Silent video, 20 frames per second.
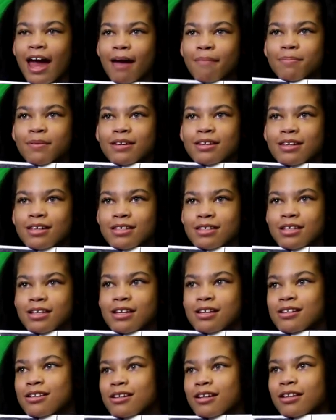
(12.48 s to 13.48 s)
happy to
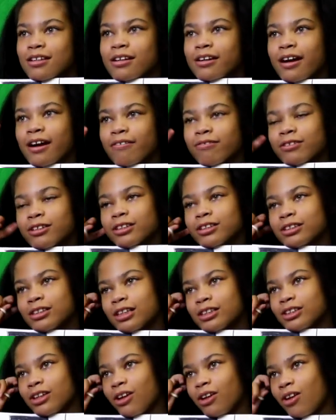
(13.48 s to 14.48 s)
see each other
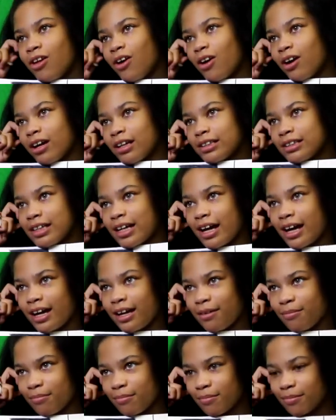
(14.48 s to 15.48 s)
after such a long
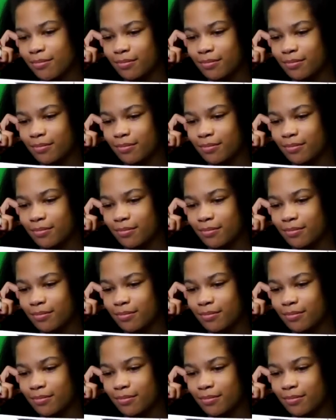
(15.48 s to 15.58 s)
time.